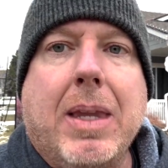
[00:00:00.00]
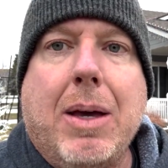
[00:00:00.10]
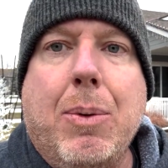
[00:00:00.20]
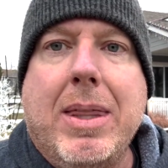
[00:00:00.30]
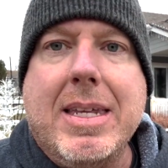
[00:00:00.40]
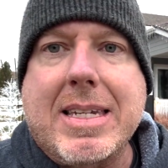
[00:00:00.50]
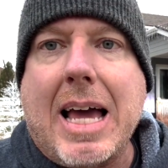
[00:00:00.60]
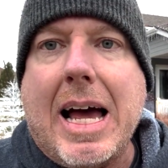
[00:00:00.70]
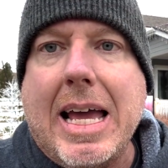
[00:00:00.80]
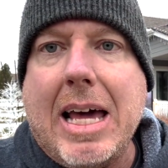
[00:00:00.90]
with this
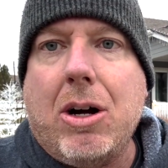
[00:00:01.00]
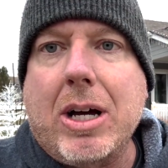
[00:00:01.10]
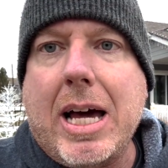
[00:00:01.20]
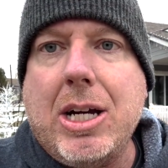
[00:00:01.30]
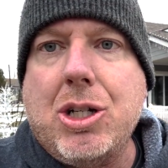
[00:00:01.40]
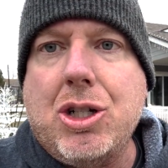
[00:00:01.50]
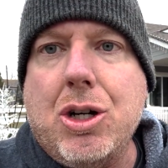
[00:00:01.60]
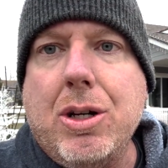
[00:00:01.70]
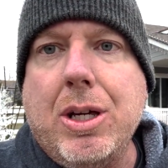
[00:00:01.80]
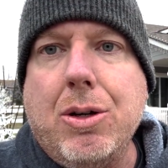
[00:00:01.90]
guy, and I'll kind of show
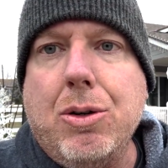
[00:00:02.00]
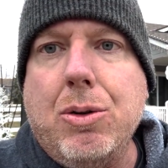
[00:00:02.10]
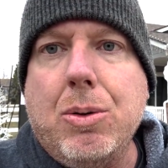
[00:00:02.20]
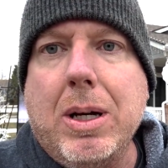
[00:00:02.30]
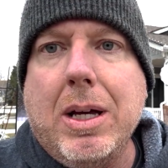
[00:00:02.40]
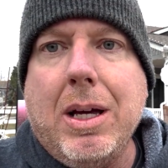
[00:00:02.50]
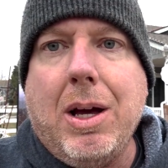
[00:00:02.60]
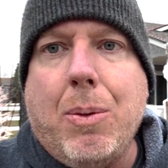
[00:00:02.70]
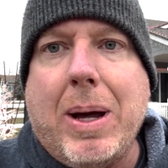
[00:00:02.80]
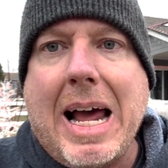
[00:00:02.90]
you
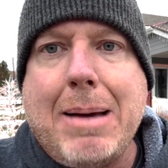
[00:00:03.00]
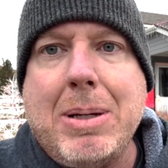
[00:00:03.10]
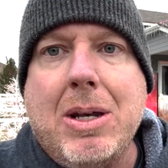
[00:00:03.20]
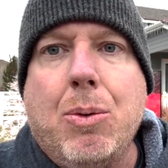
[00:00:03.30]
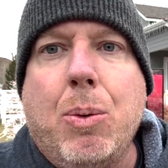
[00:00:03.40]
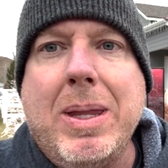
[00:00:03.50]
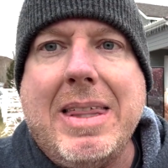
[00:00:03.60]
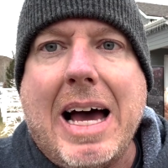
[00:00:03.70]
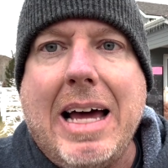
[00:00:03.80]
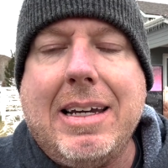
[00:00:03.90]
what happened with
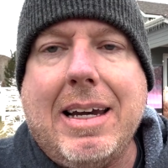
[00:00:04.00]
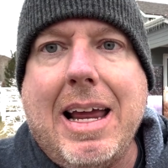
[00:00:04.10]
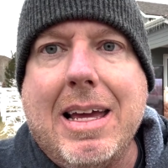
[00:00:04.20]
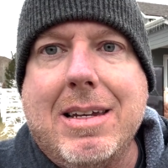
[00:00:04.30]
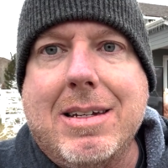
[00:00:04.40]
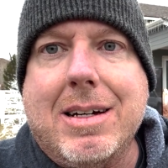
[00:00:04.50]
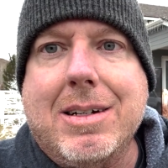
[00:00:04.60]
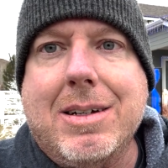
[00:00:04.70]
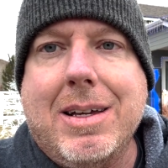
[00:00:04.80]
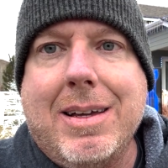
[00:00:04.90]
that and
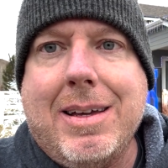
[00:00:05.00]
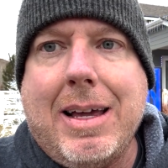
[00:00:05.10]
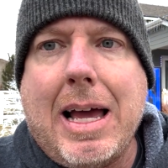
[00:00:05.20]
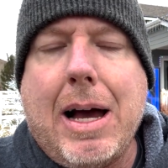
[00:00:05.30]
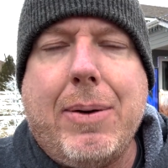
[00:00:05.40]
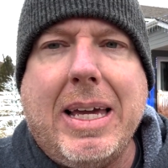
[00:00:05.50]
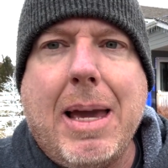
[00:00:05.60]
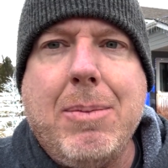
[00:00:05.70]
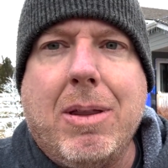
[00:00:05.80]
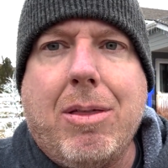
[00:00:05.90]
how I
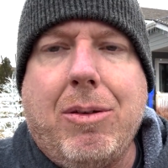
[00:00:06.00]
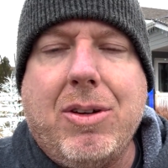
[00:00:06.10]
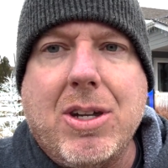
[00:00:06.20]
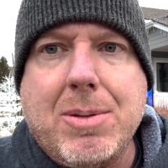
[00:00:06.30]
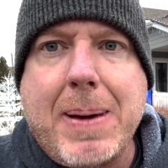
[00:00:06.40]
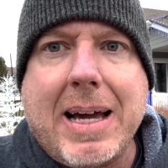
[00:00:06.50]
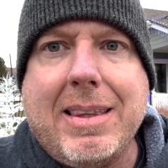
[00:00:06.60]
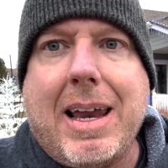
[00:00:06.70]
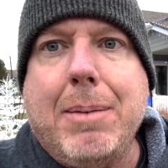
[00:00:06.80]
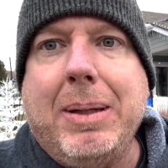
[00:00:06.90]
came to suspect
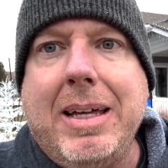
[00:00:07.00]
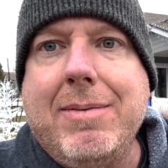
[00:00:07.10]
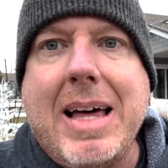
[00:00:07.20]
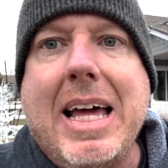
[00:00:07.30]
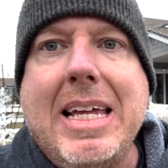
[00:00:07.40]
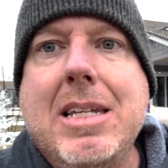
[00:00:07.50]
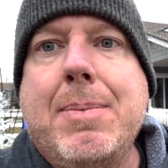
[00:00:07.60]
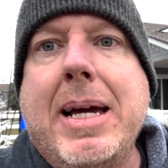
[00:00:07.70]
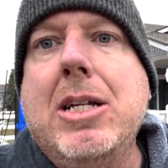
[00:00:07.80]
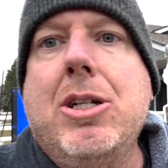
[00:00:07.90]
that I believe that is
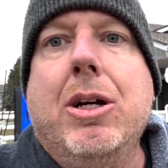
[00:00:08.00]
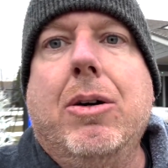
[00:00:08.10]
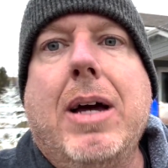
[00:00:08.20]
my issue.